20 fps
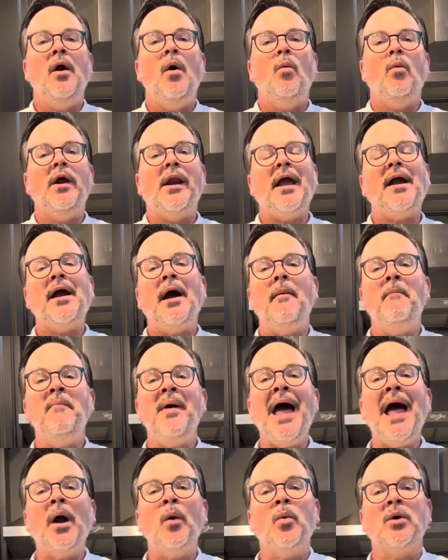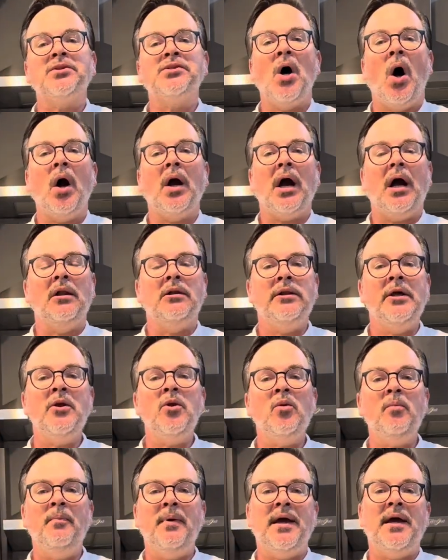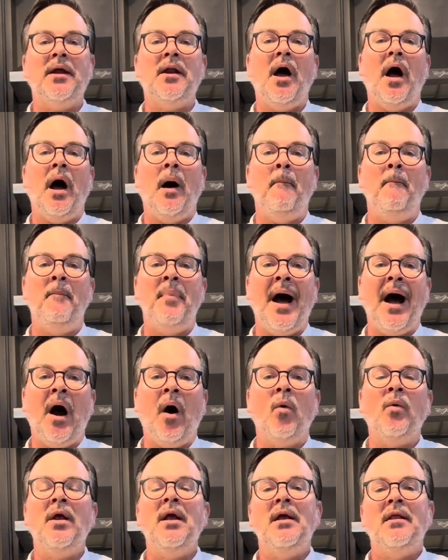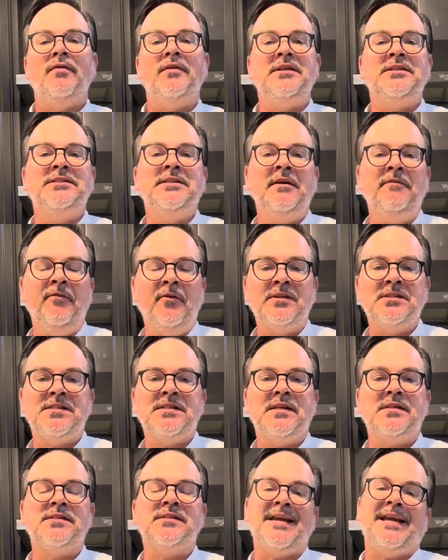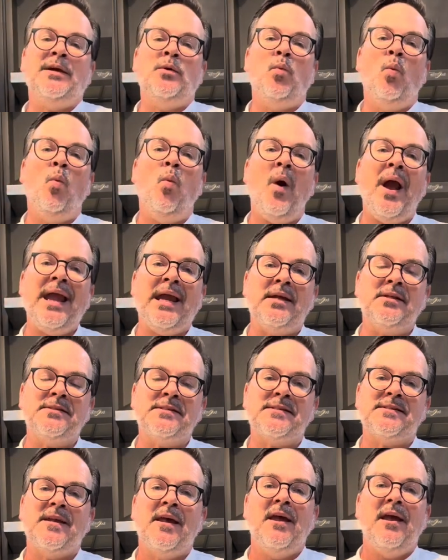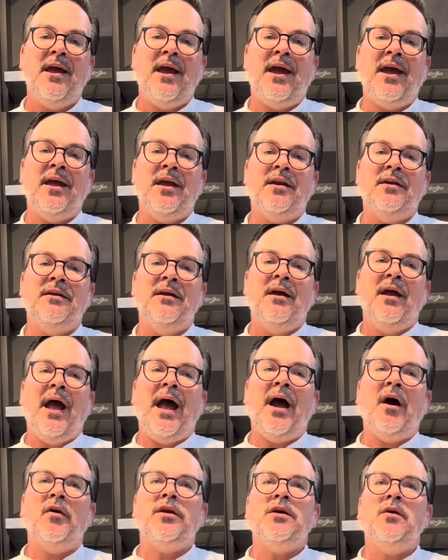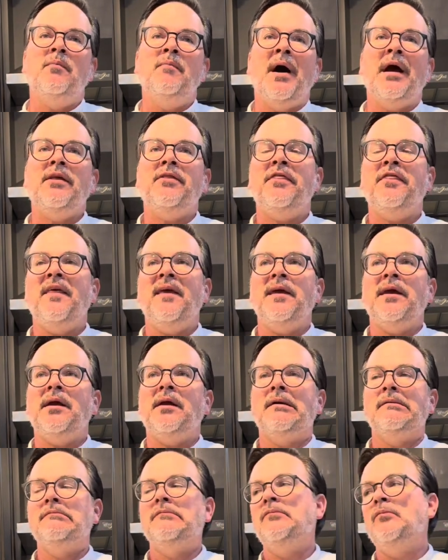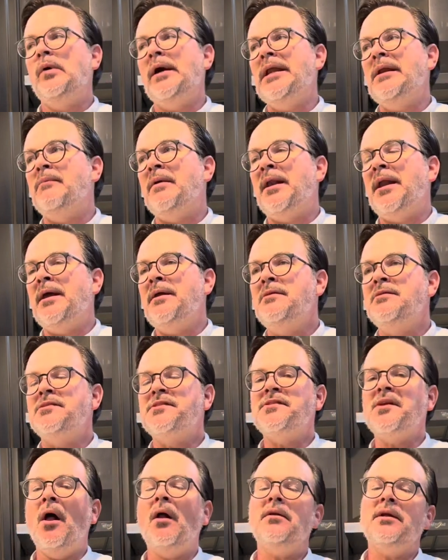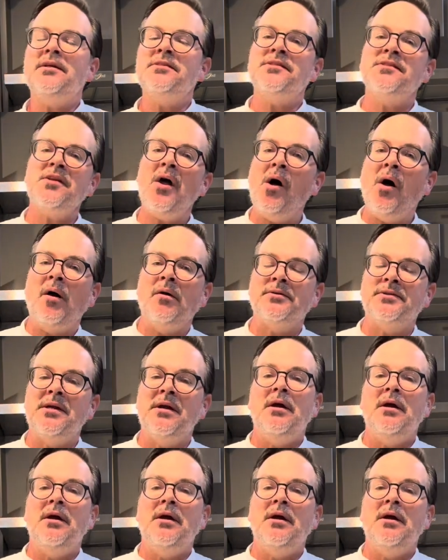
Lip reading: When I come back, we'll talk a little bit about the differences in weights and how you might think, wait a minute, salt is salt.